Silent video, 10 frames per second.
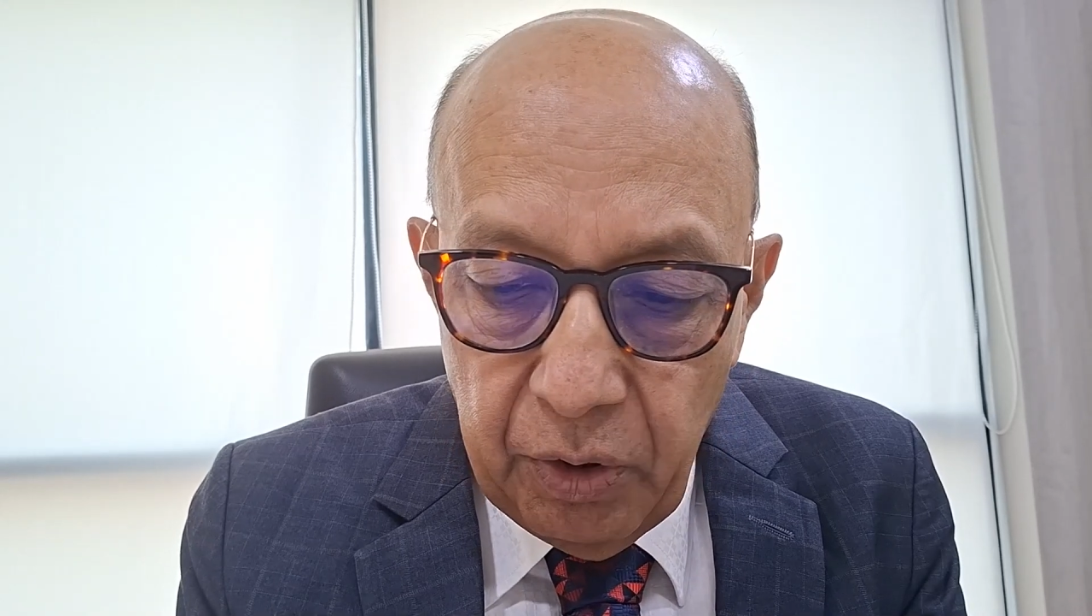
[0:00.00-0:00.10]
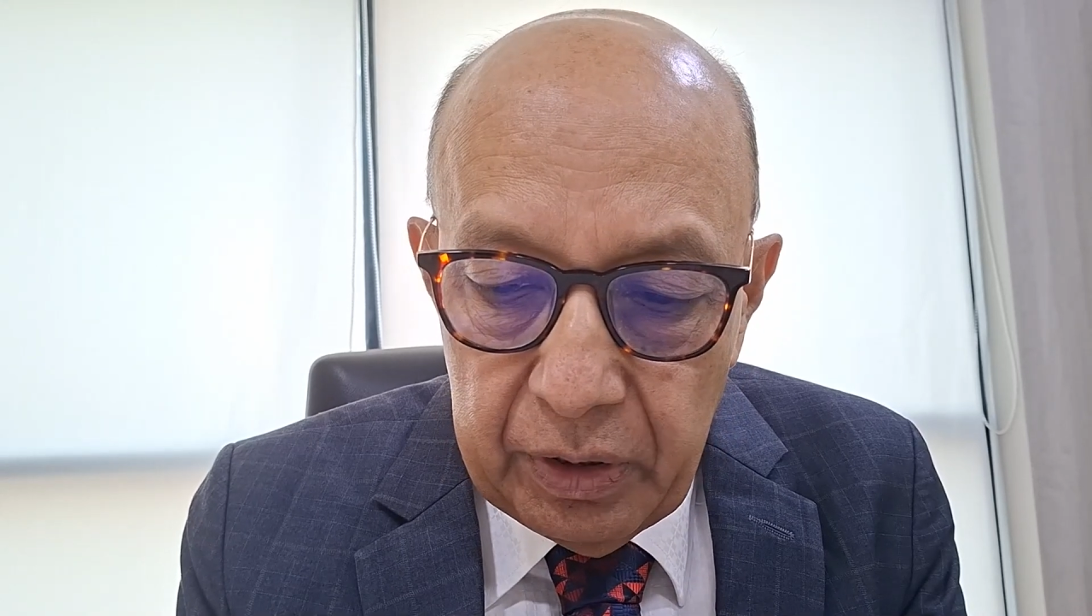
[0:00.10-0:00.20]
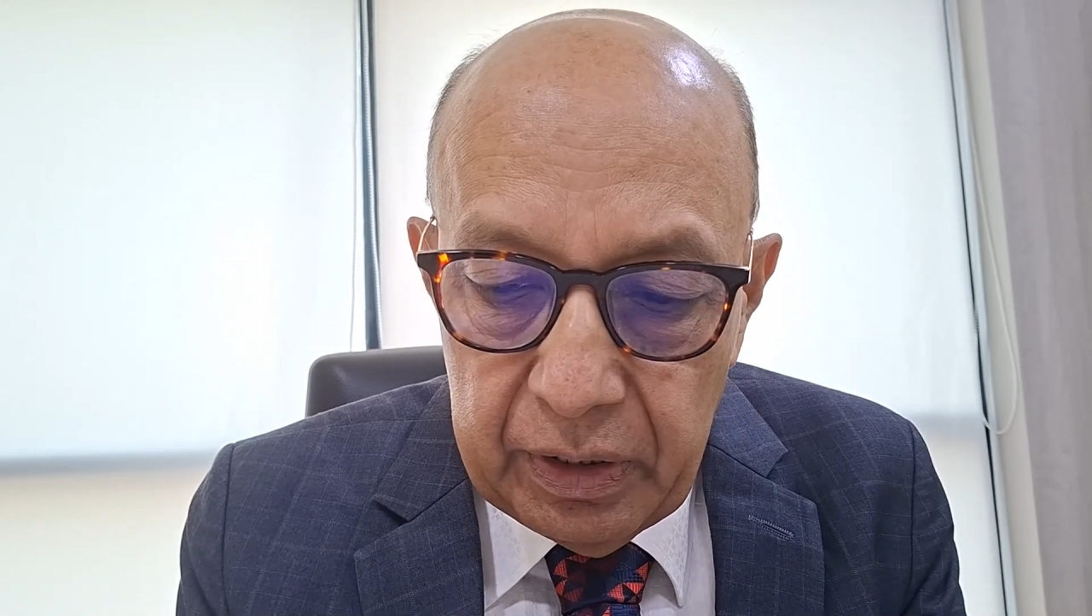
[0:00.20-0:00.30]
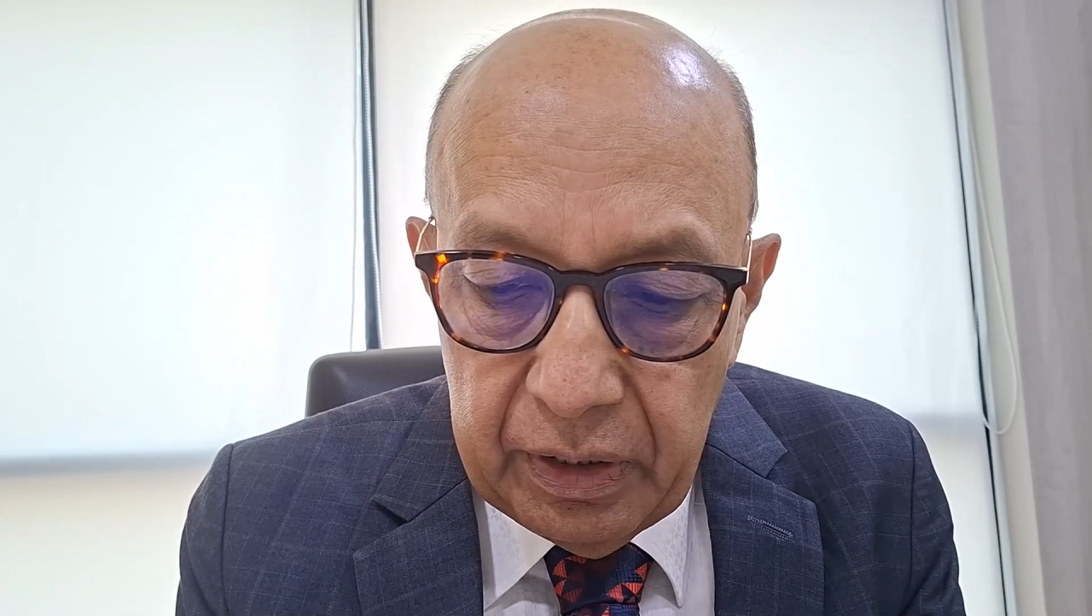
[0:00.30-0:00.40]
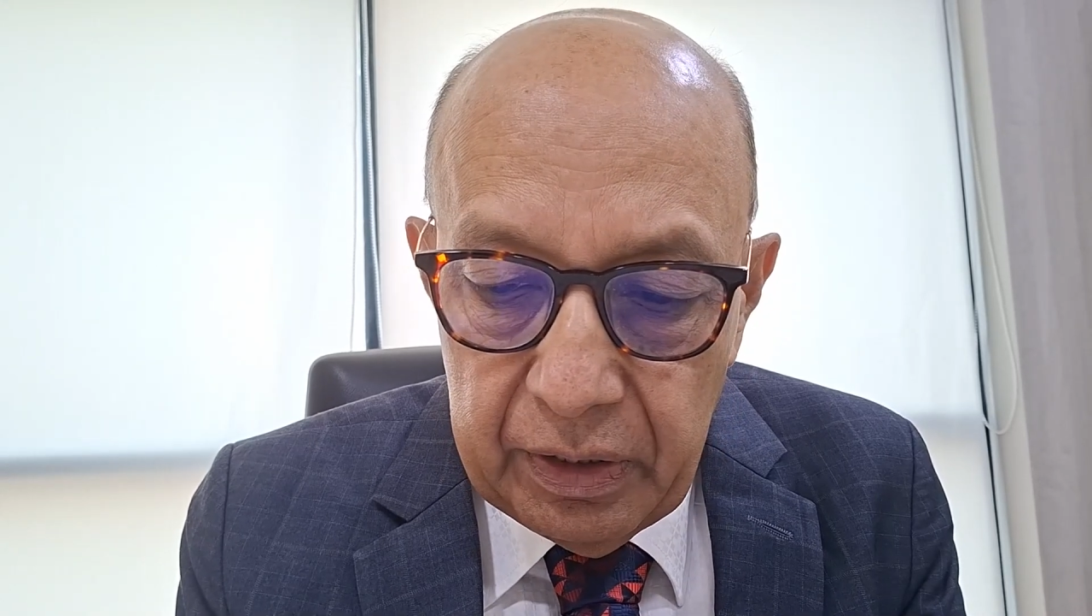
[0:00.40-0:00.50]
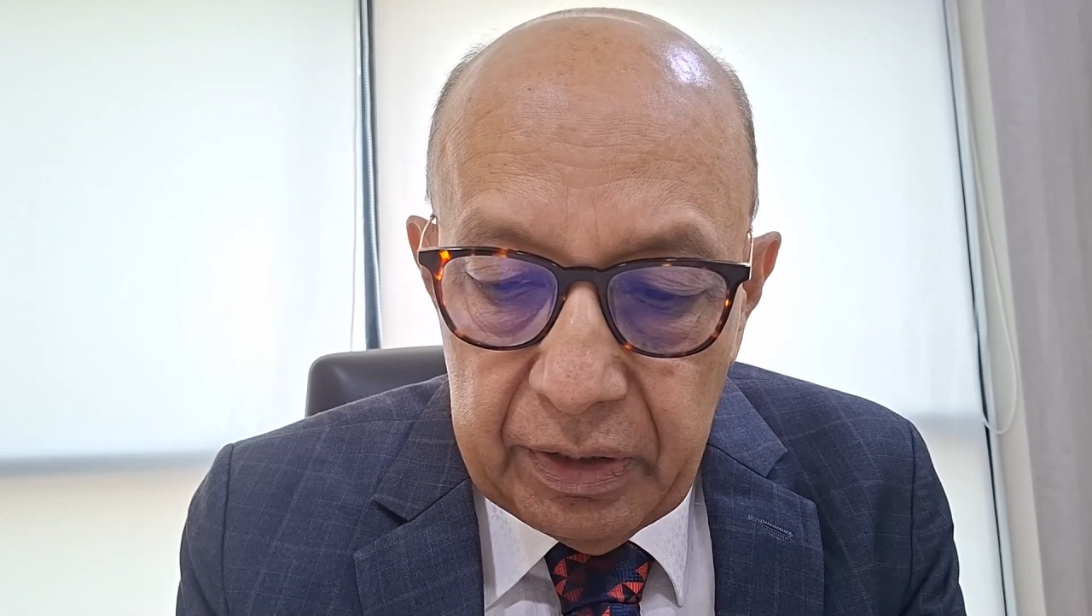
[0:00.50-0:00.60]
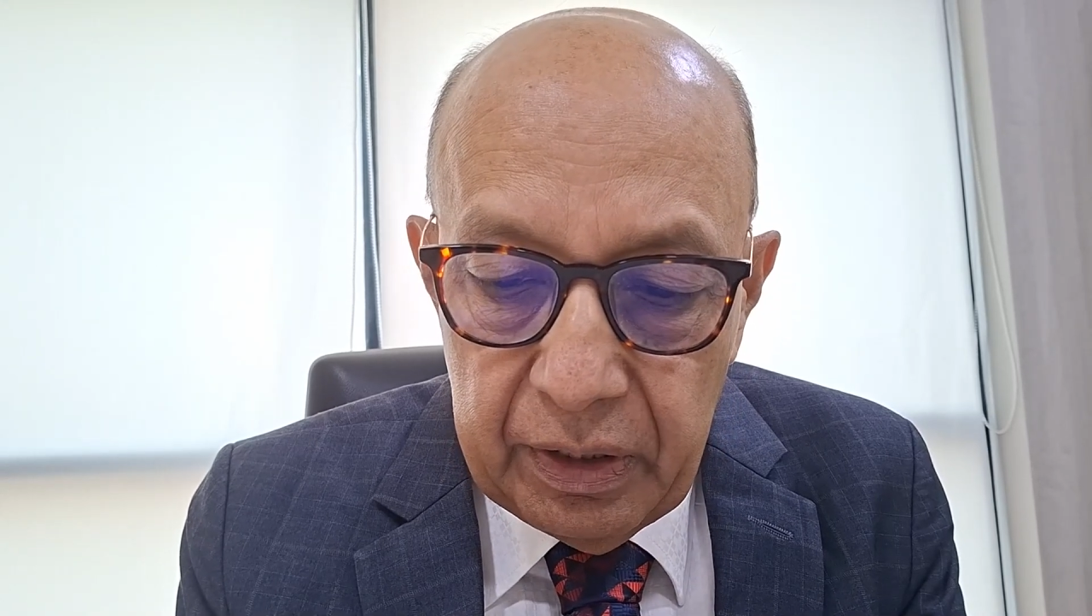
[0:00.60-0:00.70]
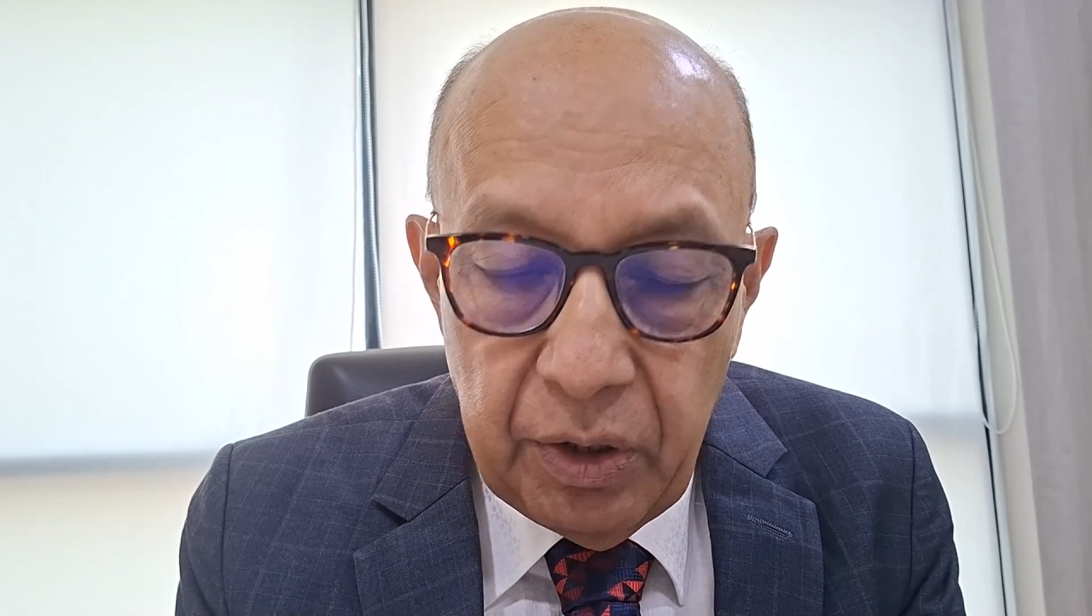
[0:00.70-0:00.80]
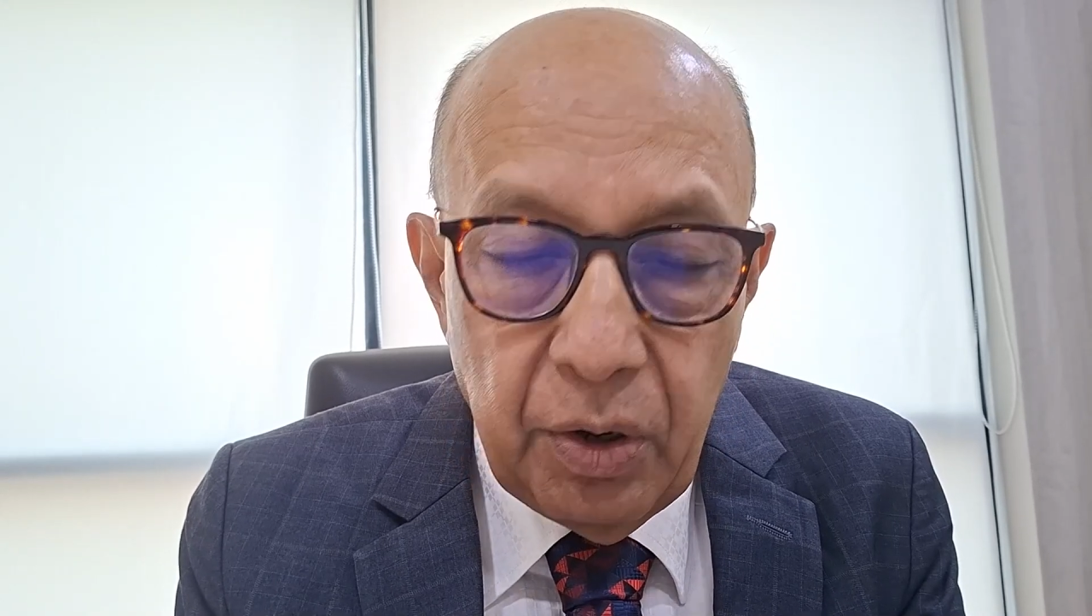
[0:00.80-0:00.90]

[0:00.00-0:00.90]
causes the